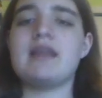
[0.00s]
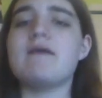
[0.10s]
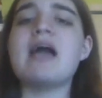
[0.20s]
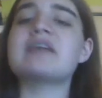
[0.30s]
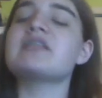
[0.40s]
In
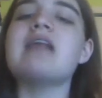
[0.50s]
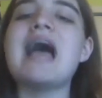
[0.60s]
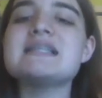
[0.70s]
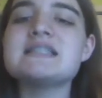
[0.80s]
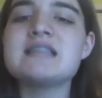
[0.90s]
fact, the
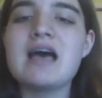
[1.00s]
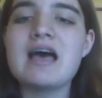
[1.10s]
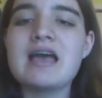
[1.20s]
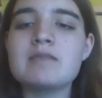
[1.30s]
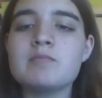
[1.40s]
last
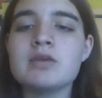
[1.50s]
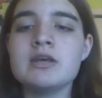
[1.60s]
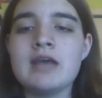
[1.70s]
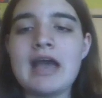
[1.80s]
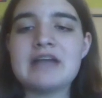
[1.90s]
time
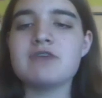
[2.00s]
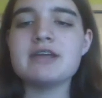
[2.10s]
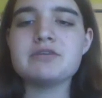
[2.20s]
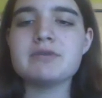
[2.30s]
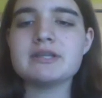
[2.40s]
I
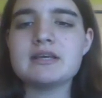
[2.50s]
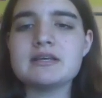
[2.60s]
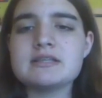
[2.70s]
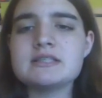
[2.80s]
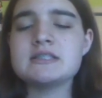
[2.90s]
tried doing
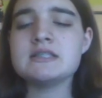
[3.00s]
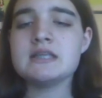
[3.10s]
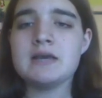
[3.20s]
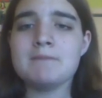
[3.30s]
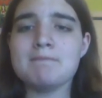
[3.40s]
this,
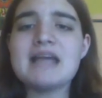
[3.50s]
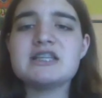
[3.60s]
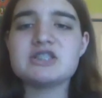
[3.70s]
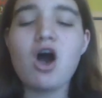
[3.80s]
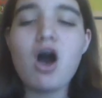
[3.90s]
my
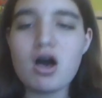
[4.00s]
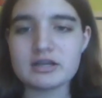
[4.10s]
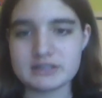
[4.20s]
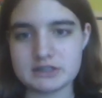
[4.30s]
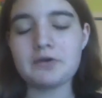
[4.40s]

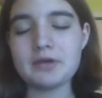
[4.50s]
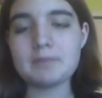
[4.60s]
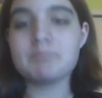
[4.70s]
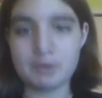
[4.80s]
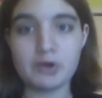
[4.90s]
dog
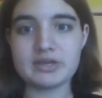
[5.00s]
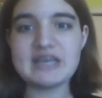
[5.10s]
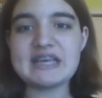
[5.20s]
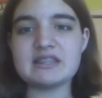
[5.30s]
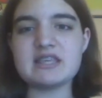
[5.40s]
started
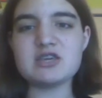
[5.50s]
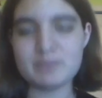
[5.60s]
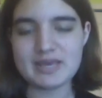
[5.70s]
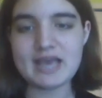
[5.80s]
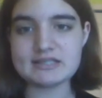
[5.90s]
barking at the
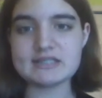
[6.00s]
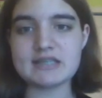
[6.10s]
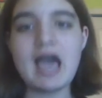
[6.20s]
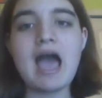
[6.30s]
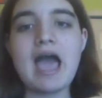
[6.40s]
UPS
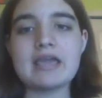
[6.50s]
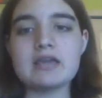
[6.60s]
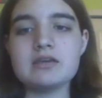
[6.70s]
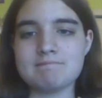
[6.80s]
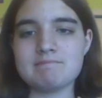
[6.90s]
guy.